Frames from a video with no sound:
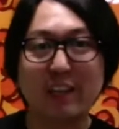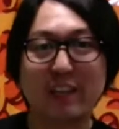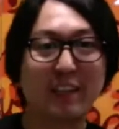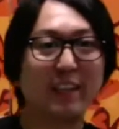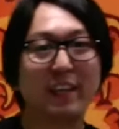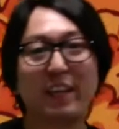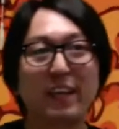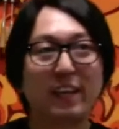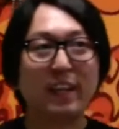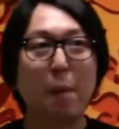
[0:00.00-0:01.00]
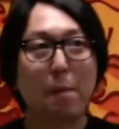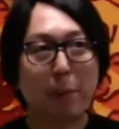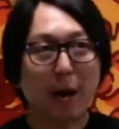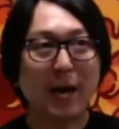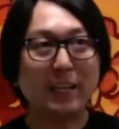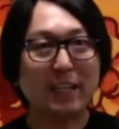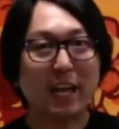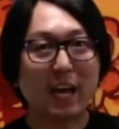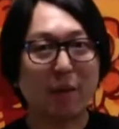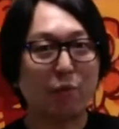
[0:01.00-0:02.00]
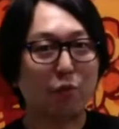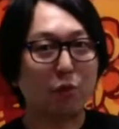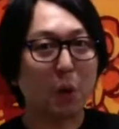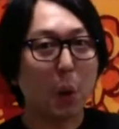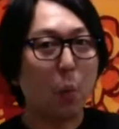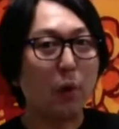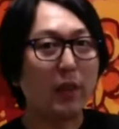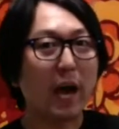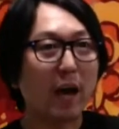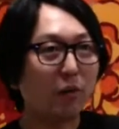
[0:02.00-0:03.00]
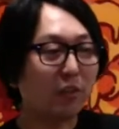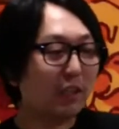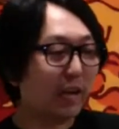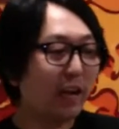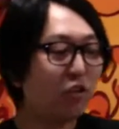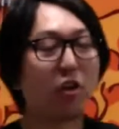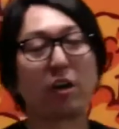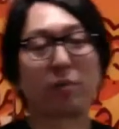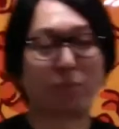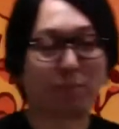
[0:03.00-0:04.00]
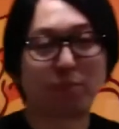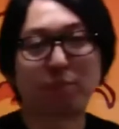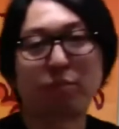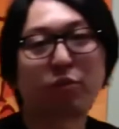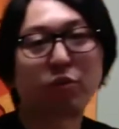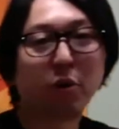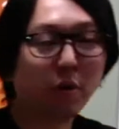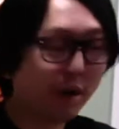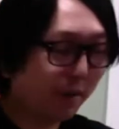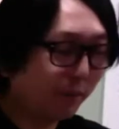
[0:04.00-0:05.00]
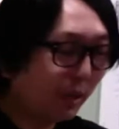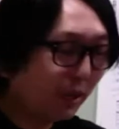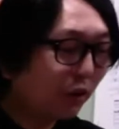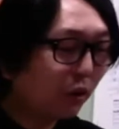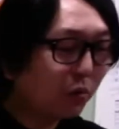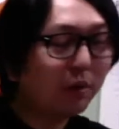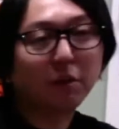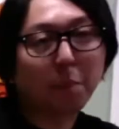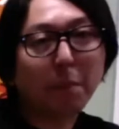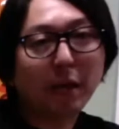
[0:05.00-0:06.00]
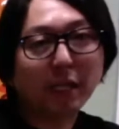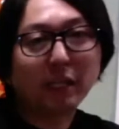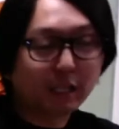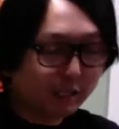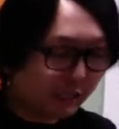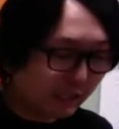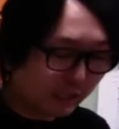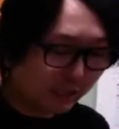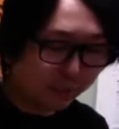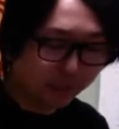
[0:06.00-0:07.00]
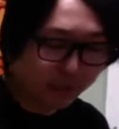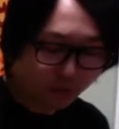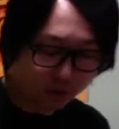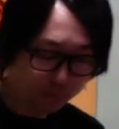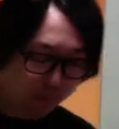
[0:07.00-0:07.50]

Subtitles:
they buy the knives without the edge on. So those ones, they may need a little bit of touch up.